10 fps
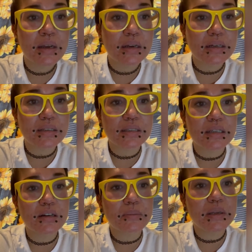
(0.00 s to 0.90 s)

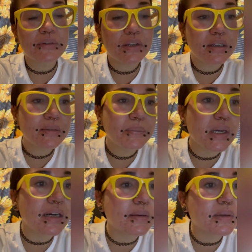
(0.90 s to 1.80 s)
acetaminophen,
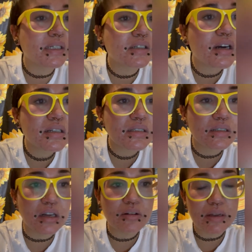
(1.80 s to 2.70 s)
and dogs
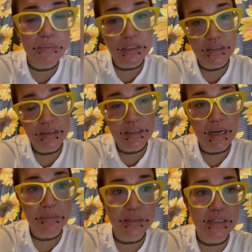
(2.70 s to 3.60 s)
slow in
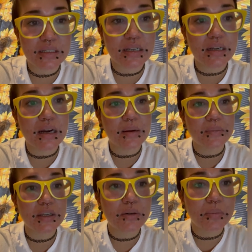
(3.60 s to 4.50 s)
metabolizing
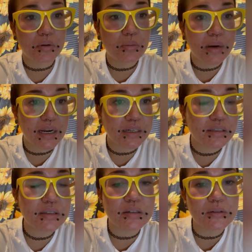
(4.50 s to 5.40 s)
theobromine,
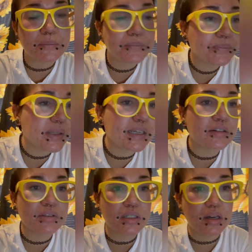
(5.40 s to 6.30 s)
so that
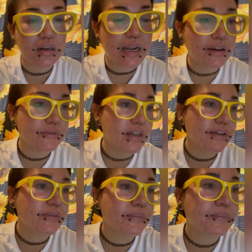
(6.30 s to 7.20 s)
equals a long
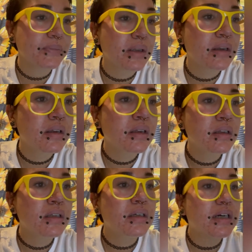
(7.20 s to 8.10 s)
half-life.
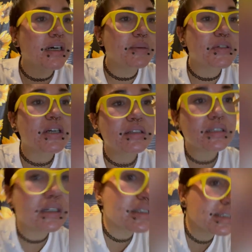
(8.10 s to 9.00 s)
Chocolate
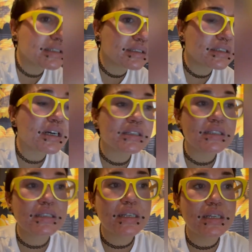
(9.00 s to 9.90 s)

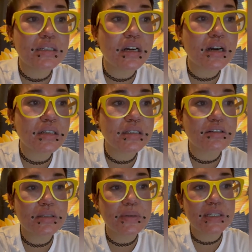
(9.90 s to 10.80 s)
toxicity in dogs, their
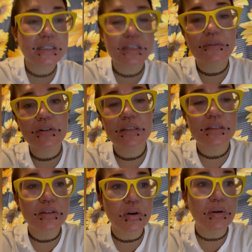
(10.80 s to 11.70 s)
species difference.
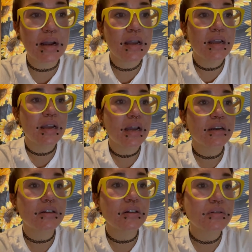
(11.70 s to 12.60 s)
So
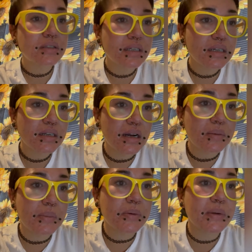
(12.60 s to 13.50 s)
adenosine,
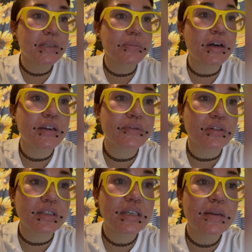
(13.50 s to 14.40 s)
it prepares body for
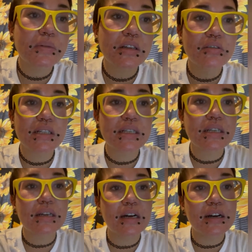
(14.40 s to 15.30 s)
sleep,
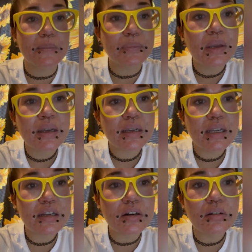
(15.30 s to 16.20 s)
decreasing
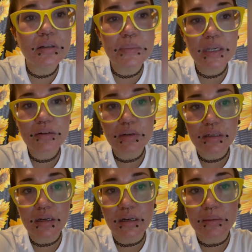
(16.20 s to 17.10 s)
catecholamine
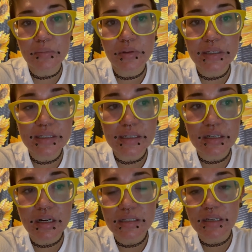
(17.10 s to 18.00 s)
release and
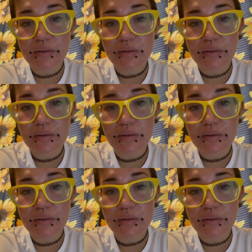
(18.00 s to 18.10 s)
causing